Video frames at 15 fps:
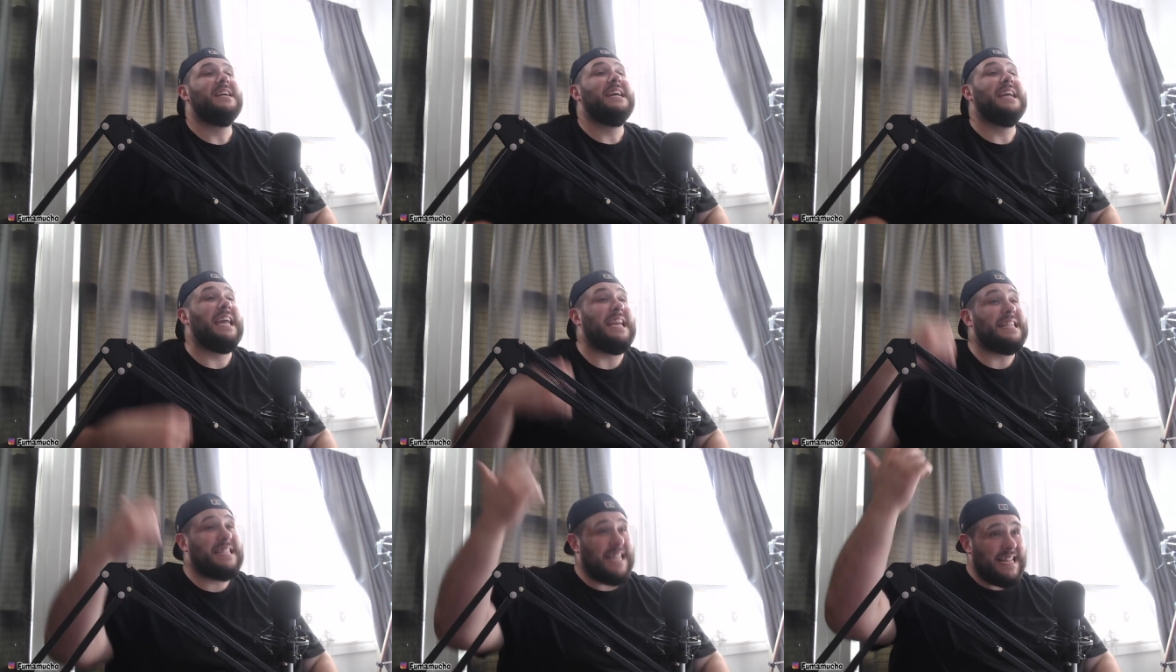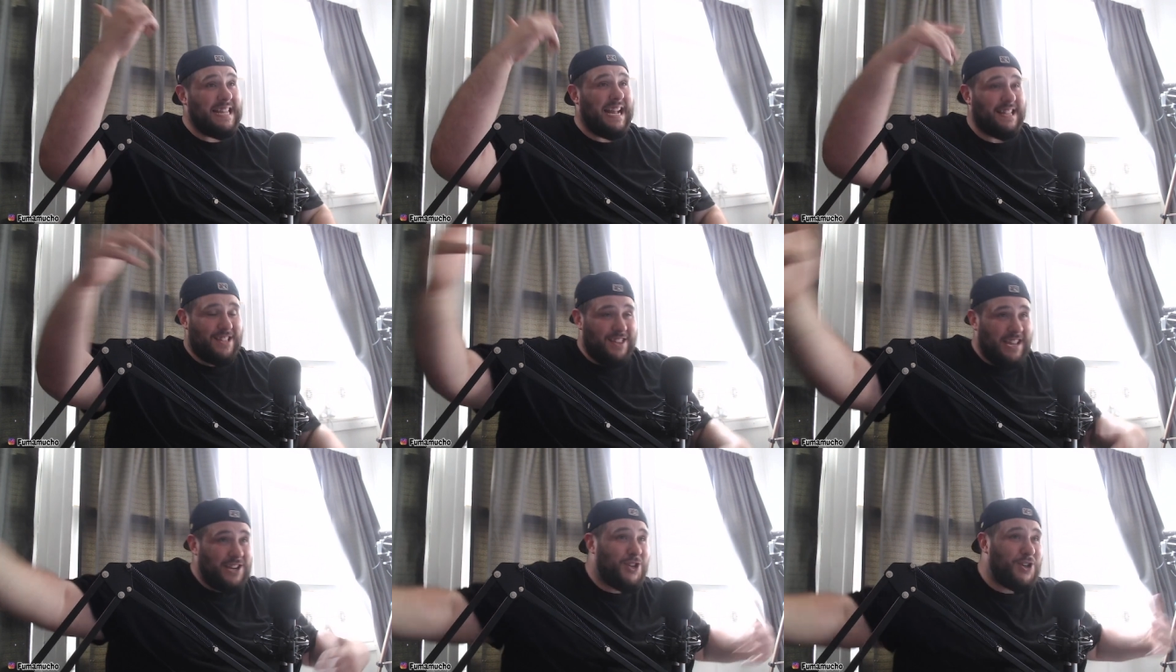He did that to
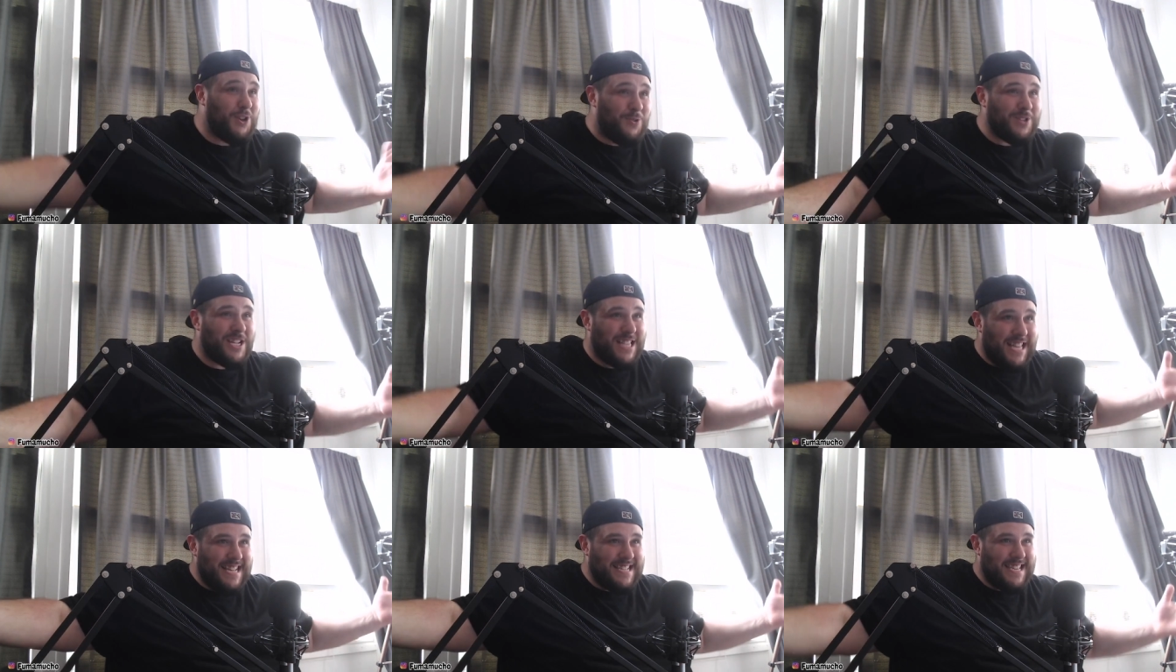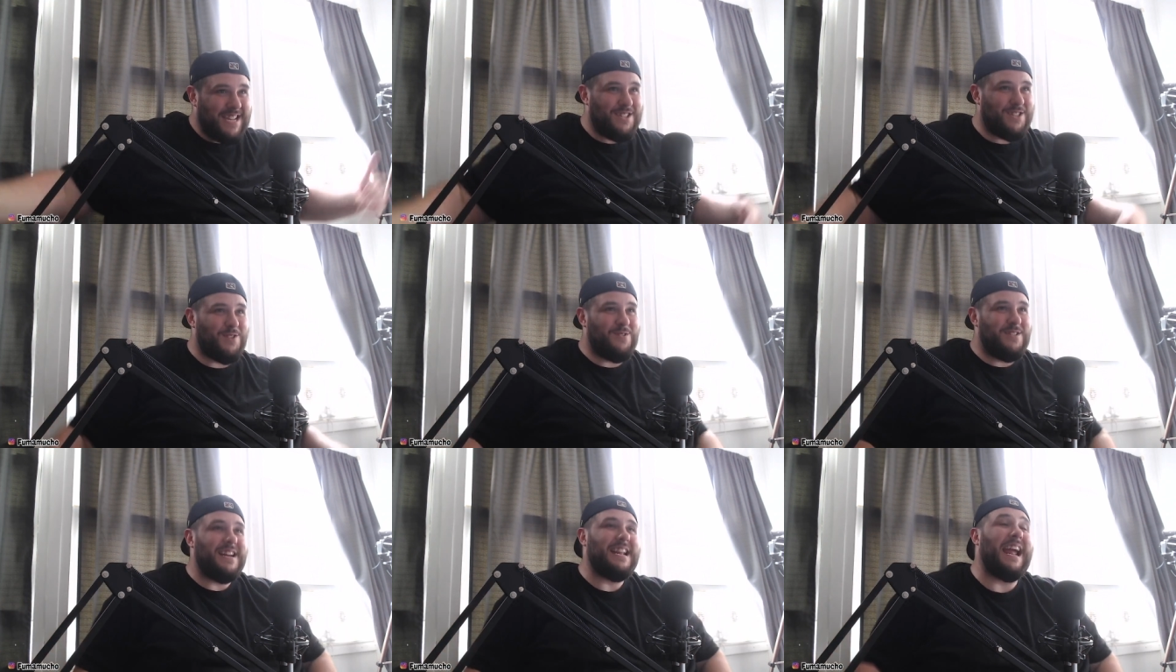like show the class how to do
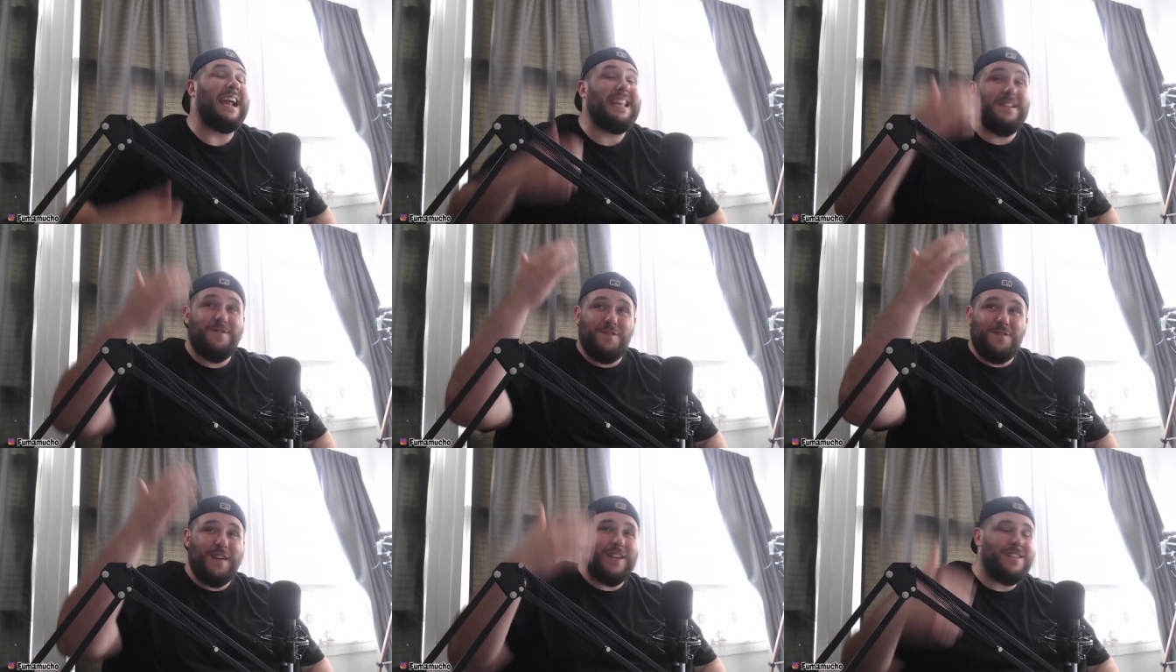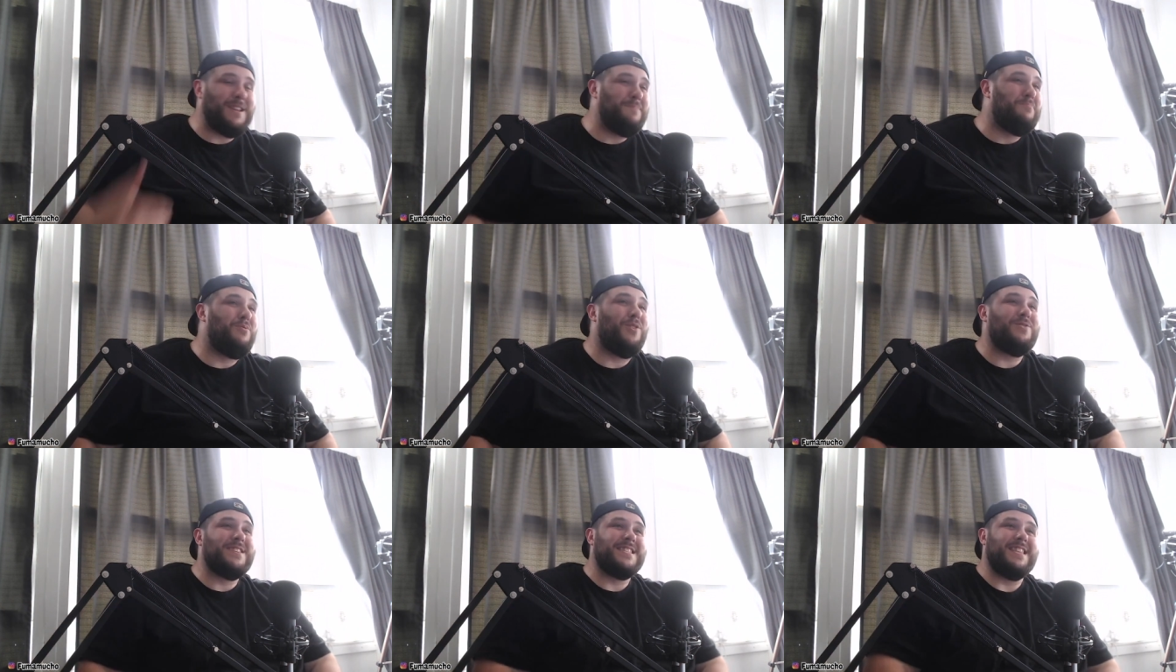that, and he fell and he
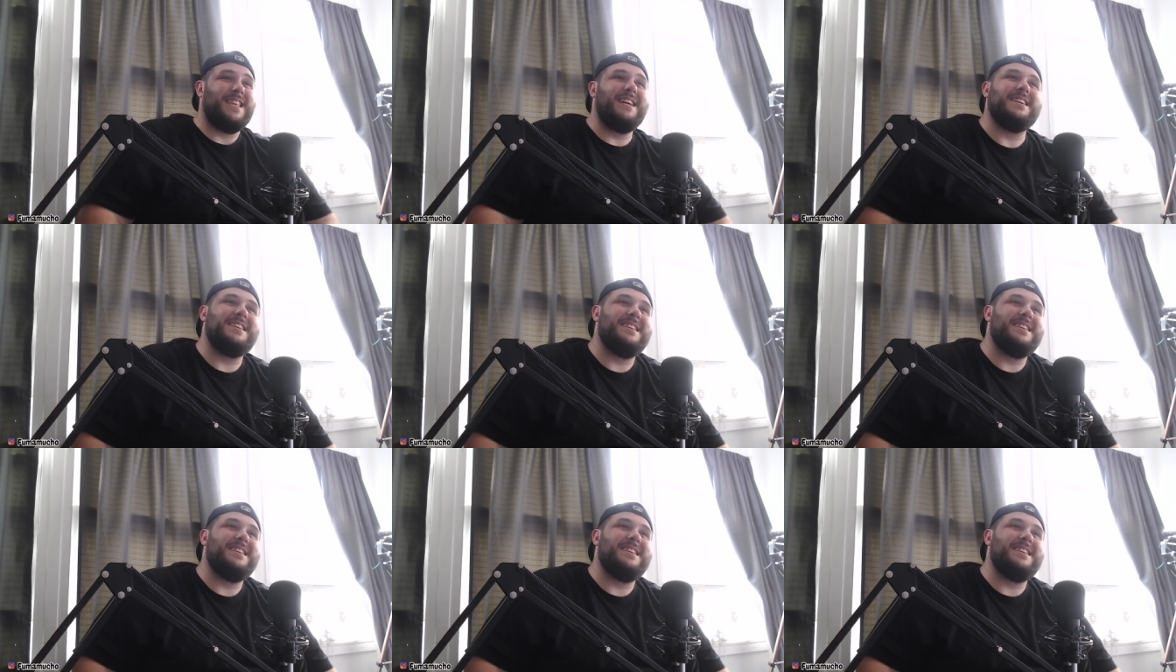broke his leg.